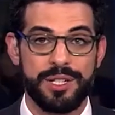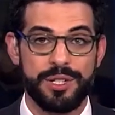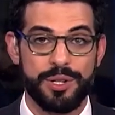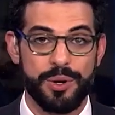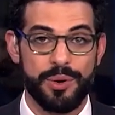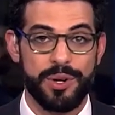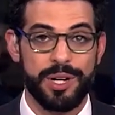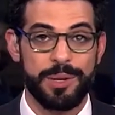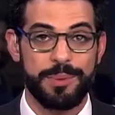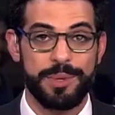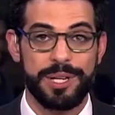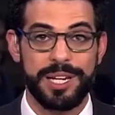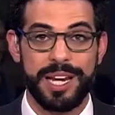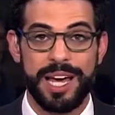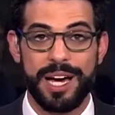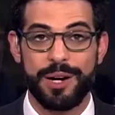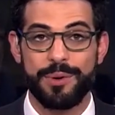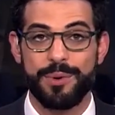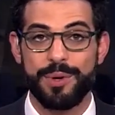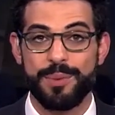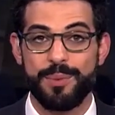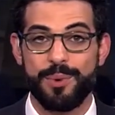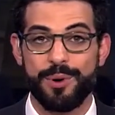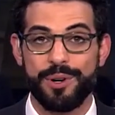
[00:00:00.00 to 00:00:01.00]
Joining me
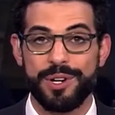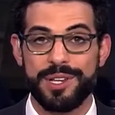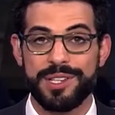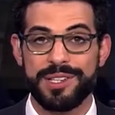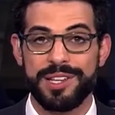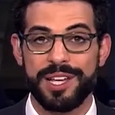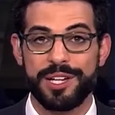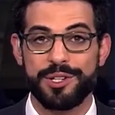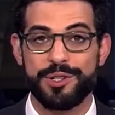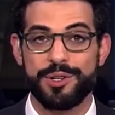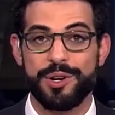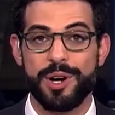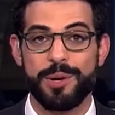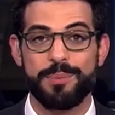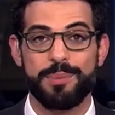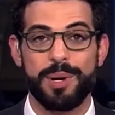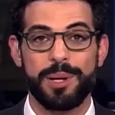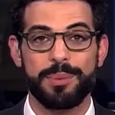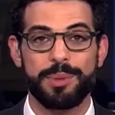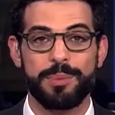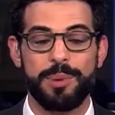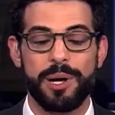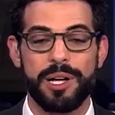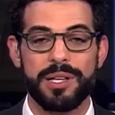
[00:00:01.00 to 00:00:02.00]
now with more is lecturer on
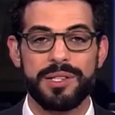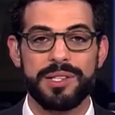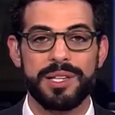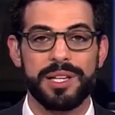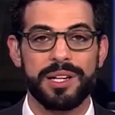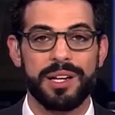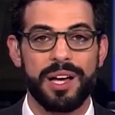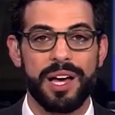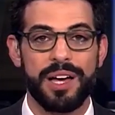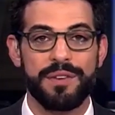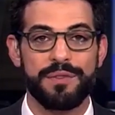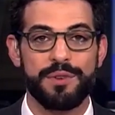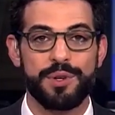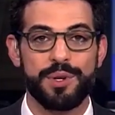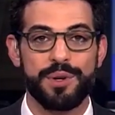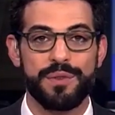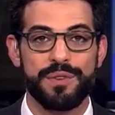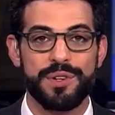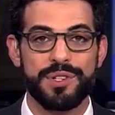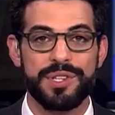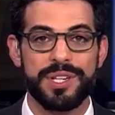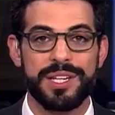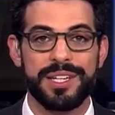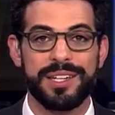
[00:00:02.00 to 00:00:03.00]
public policy at Haifa
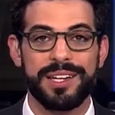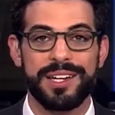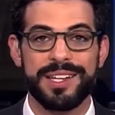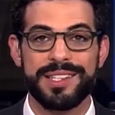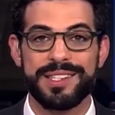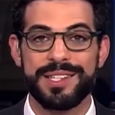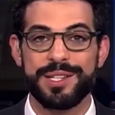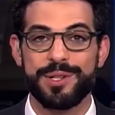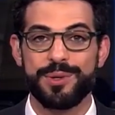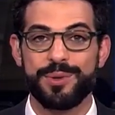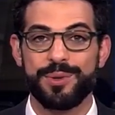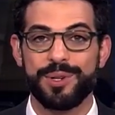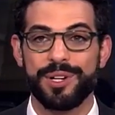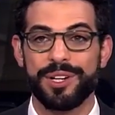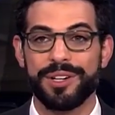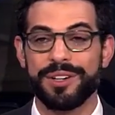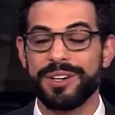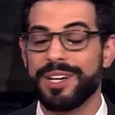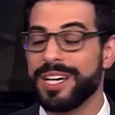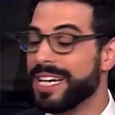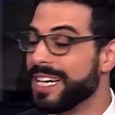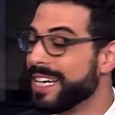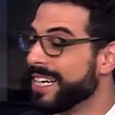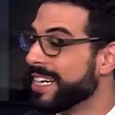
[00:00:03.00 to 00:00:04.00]
University, Hezi
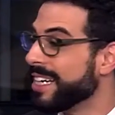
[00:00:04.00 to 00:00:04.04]
Kugler.